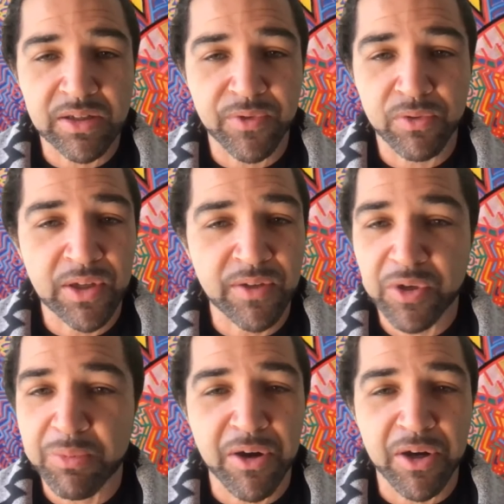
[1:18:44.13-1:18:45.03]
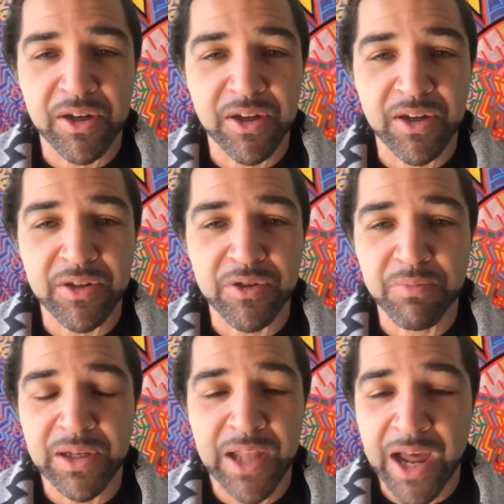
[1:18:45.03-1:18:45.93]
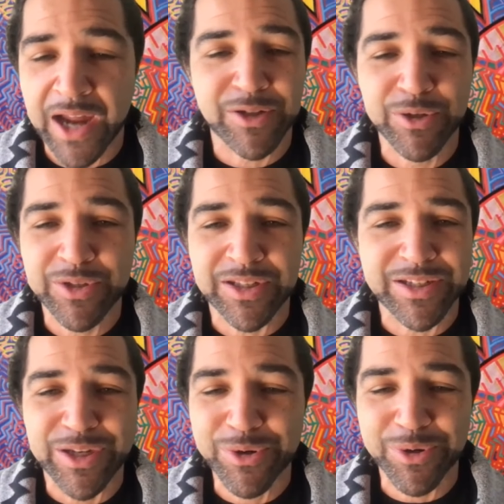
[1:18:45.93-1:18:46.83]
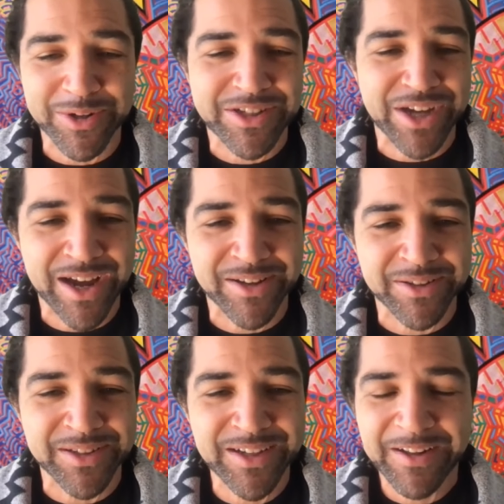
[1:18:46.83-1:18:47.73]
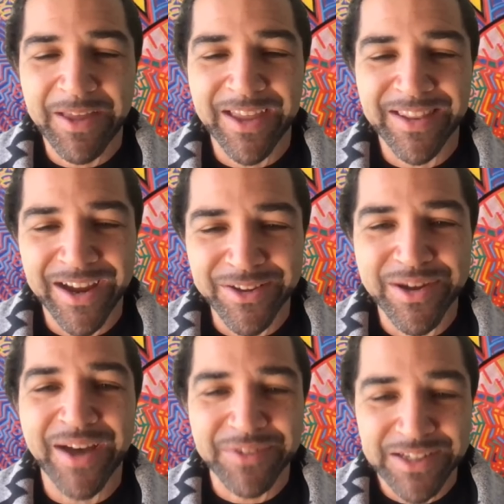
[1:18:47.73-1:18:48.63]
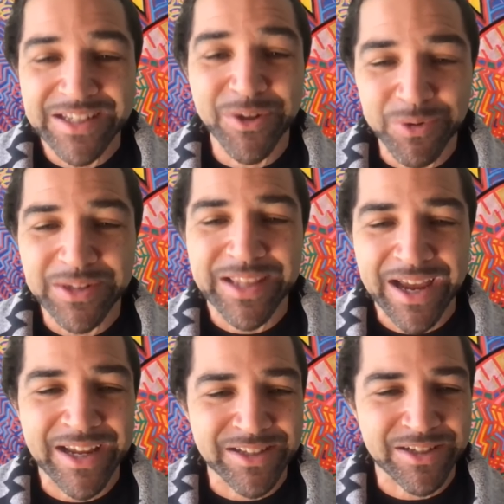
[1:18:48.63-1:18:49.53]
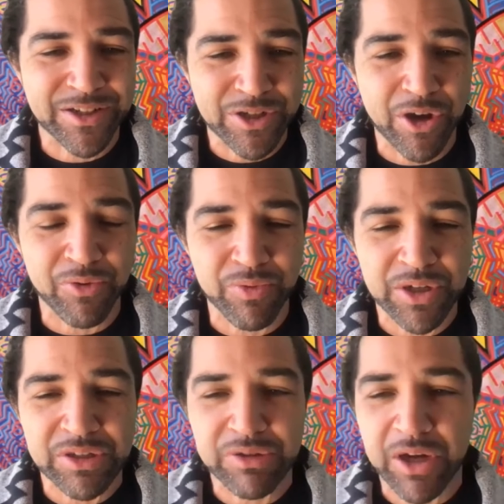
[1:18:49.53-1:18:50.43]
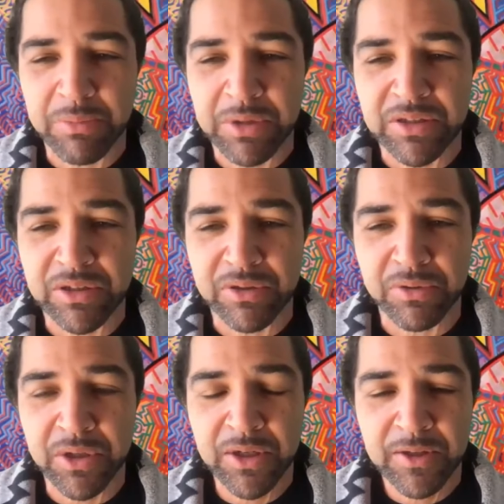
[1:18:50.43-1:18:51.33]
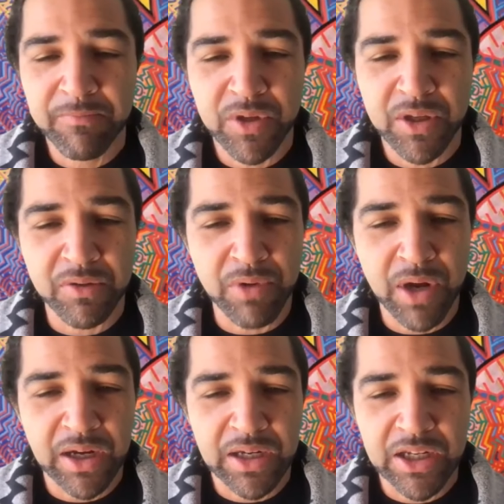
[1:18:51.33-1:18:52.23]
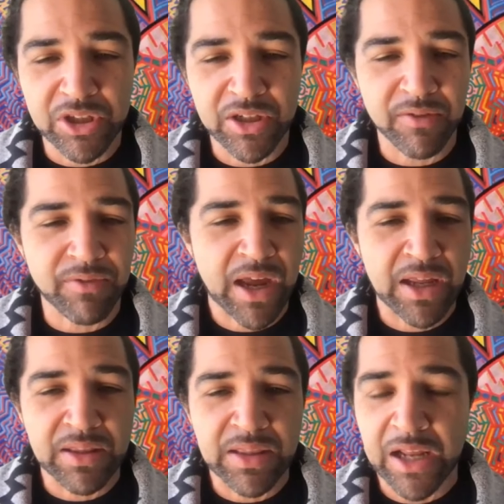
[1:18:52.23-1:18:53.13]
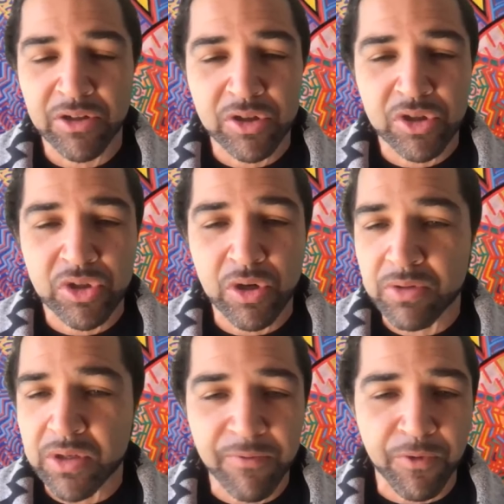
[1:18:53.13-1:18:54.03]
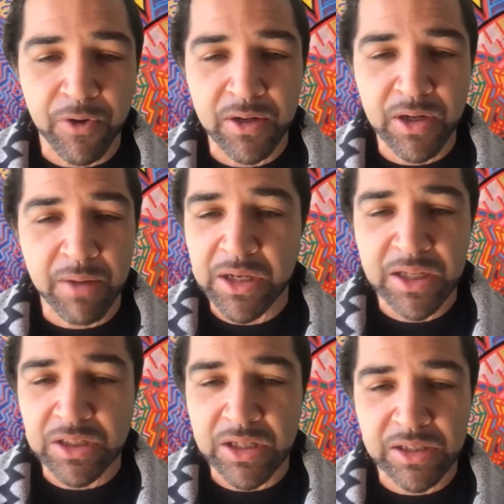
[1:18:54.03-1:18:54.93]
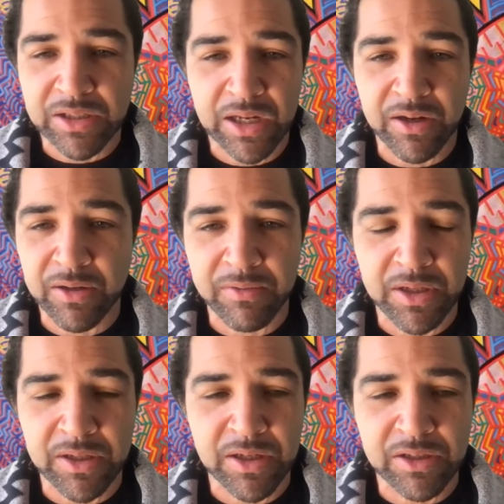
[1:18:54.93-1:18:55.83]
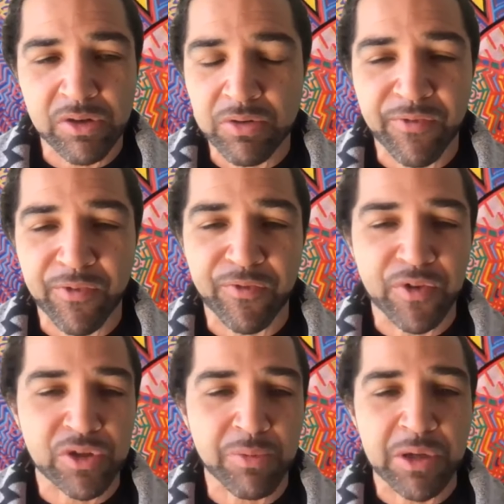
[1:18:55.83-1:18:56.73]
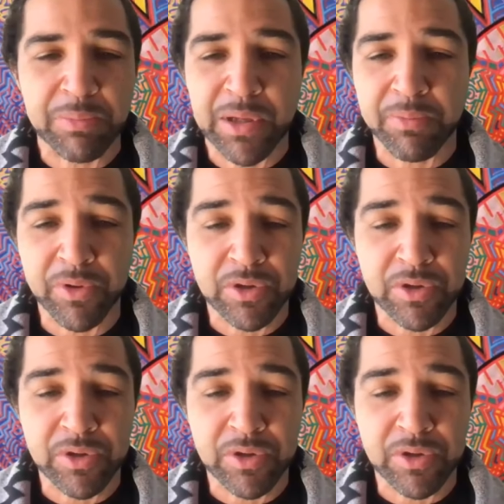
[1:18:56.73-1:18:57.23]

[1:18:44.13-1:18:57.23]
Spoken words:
If you live in America, you've been lied to since you were a child, and now you have to deal with that as an adult once you come into the recognition of that. And that looks so different. I mean, it's so different for so many people.